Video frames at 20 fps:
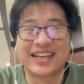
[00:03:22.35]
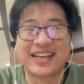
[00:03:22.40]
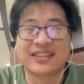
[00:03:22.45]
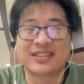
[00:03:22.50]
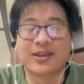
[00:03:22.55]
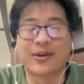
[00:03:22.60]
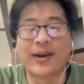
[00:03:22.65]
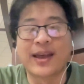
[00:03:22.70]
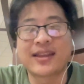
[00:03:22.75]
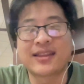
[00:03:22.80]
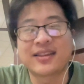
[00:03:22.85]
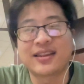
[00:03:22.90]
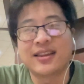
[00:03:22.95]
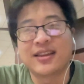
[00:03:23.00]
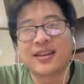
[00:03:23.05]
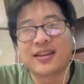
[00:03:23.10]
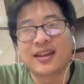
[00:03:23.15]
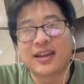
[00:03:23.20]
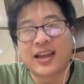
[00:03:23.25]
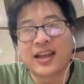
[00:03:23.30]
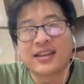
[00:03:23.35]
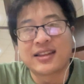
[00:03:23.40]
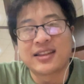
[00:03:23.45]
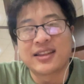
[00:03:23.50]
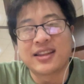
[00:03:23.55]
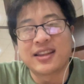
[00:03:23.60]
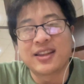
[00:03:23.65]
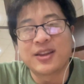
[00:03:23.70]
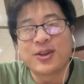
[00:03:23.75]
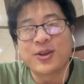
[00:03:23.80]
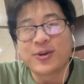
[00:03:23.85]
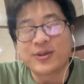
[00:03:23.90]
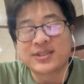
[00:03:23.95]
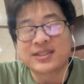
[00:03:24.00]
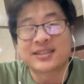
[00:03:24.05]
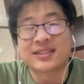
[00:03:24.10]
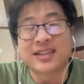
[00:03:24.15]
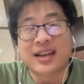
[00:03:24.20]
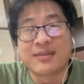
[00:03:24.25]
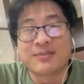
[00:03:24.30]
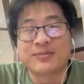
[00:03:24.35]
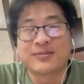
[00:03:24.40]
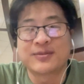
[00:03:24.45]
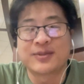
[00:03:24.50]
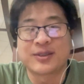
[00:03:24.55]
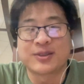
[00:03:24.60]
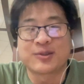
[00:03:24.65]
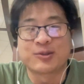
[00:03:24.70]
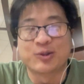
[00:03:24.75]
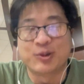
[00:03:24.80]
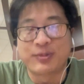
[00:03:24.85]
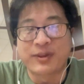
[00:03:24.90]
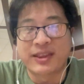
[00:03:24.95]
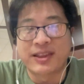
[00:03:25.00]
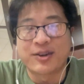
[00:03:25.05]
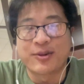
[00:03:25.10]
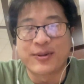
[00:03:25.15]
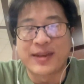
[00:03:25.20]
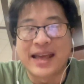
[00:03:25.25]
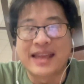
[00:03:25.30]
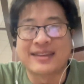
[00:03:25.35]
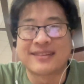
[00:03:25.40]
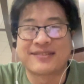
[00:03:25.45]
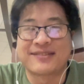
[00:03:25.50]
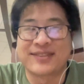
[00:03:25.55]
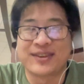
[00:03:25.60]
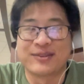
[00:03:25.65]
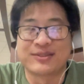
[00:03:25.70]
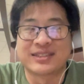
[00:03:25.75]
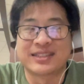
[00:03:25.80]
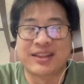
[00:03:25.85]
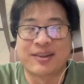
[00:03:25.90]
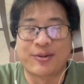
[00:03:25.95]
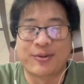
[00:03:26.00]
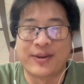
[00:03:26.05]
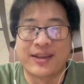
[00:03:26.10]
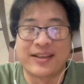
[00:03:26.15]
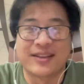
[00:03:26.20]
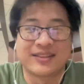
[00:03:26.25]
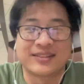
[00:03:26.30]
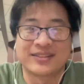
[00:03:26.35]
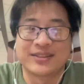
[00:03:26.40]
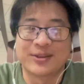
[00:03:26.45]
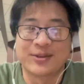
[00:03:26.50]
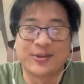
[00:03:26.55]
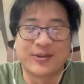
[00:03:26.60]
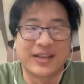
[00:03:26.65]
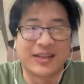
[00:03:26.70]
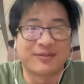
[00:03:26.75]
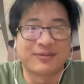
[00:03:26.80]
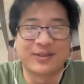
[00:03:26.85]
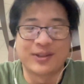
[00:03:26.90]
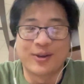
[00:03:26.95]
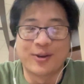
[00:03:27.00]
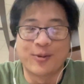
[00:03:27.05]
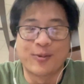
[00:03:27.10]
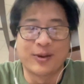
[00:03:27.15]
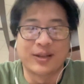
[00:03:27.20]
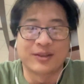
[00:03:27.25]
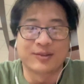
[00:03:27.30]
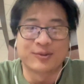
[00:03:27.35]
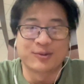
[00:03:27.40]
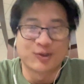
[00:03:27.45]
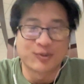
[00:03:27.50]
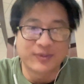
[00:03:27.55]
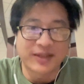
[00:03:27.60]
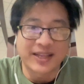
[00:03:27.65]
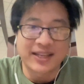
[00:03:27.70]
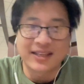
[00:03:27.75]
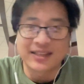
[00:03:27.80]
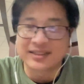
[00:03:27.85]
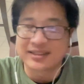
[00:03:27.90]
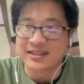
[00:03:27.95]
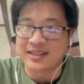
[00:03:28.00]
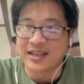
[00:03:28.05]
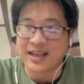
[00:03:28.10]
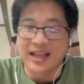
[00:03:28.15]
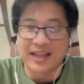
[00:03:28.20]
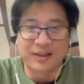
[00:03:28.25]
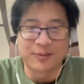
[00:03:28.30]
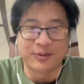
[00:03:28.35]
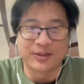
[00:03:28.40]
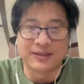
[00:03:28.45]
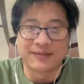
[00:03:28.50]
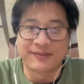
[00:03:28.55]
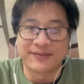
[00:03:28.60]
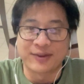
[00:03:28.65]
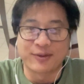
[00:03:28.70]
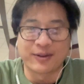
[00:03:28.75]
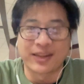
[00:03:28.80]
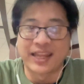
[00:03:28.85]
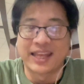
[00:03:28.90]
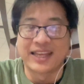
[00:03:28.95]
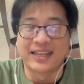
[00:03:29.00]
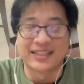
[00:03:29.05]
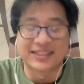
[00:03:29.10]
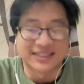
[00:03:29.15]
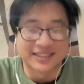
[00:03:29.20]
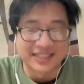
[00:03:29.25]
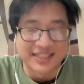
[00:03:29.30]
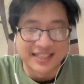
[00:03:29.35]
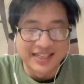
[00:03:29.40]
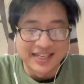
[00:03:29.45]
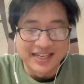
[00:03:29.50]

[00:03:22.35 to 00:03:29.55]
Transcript: So it uses some group theory and field theory. So you need to know what a group is and what a field is.